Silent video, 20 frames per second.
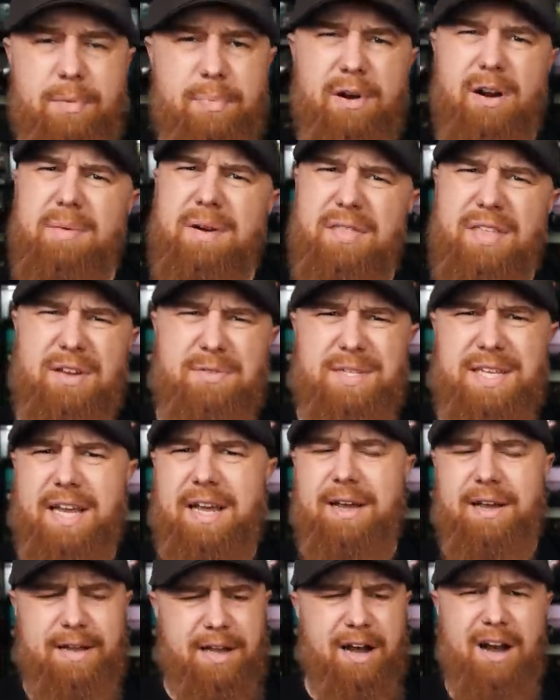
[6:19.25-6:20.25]
department. I think it was like
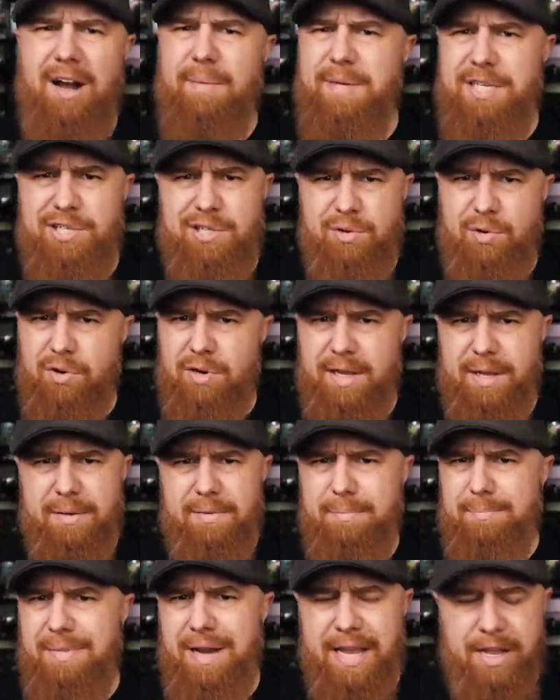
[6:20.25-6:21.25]
a hobby store,
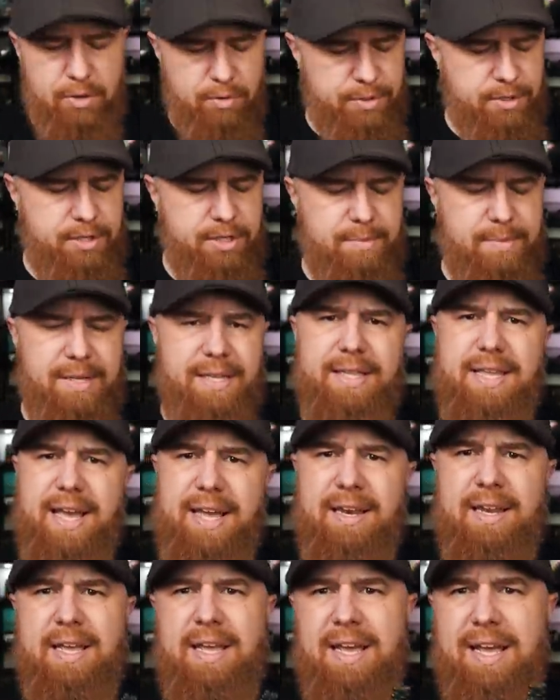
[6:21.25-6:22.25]
like Michael's or something like that.